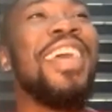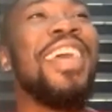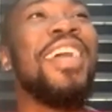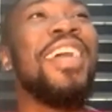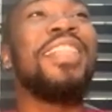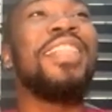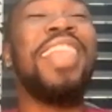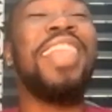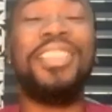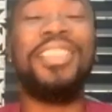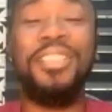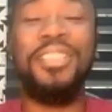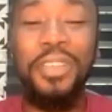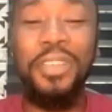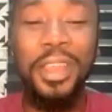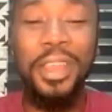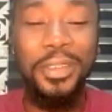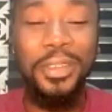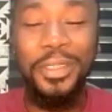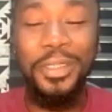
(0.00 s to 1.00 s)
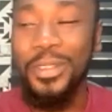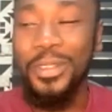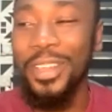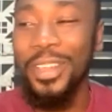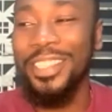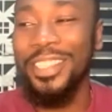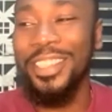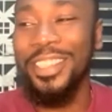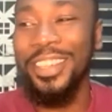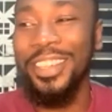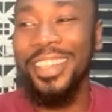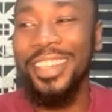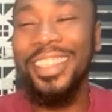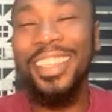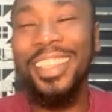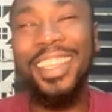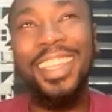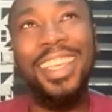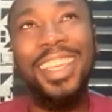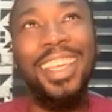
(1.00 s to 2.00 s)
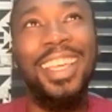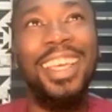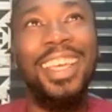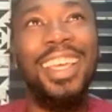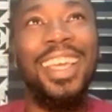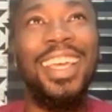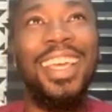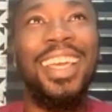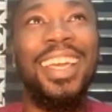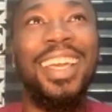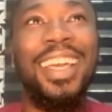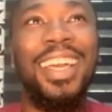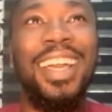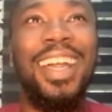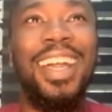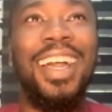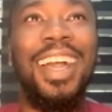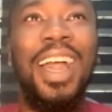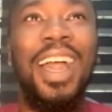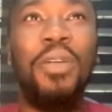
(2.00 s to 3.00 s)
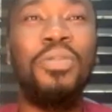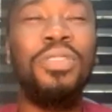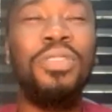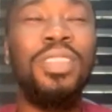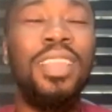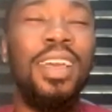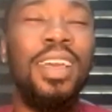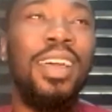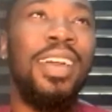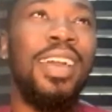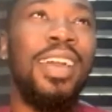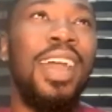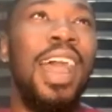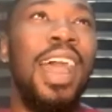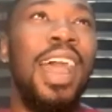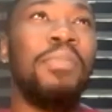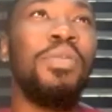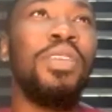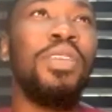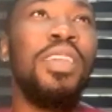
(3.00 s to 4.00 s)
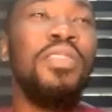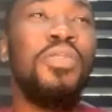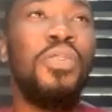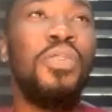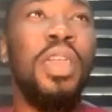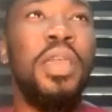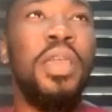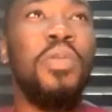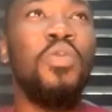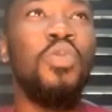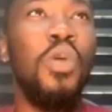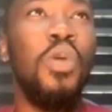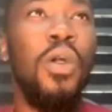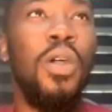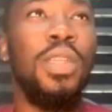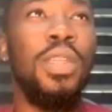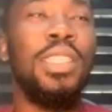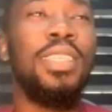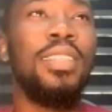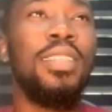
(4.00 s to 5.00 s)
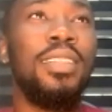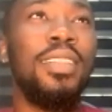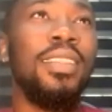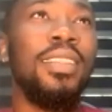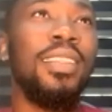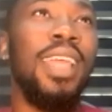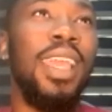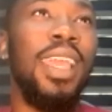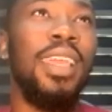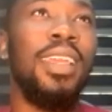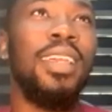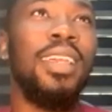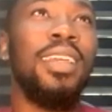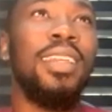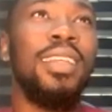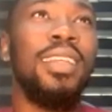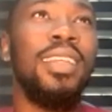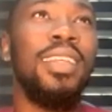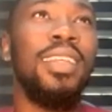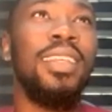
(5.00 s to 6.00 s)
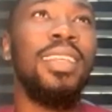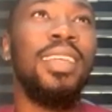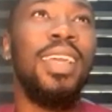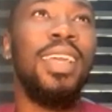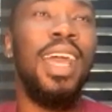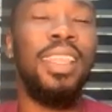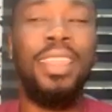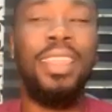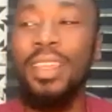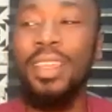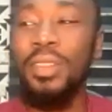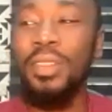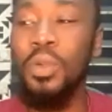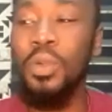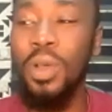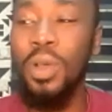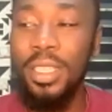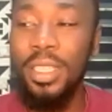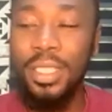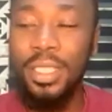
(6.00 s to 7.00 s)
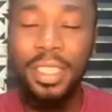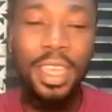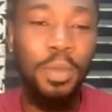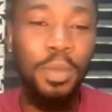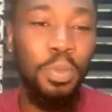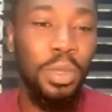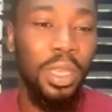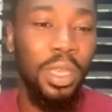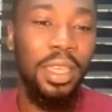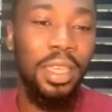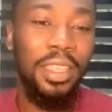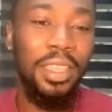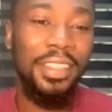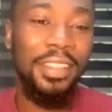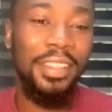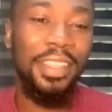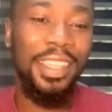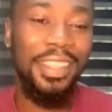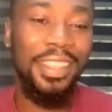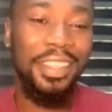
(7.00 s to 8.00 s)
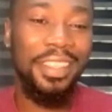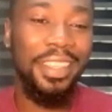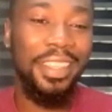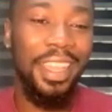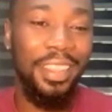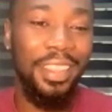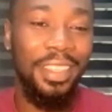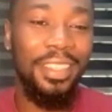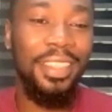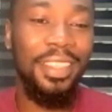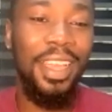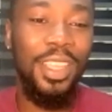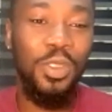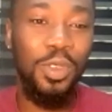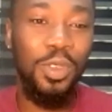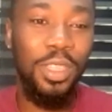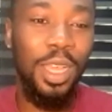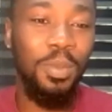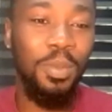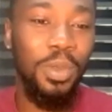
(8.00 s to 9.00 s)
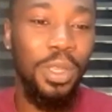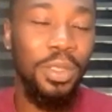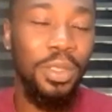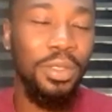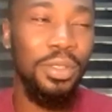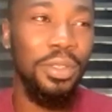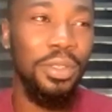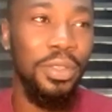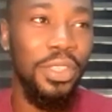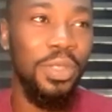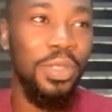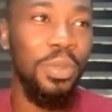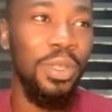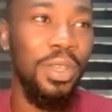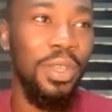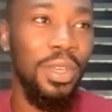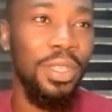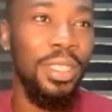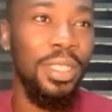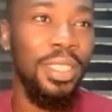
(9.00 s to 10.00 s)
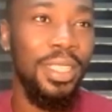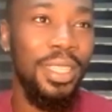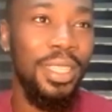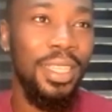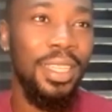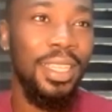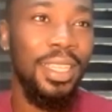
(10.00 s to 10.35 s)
That's a very good question. I would, I'm looking for a word. Like, I think the word is epic. I think that's what I'm going to use because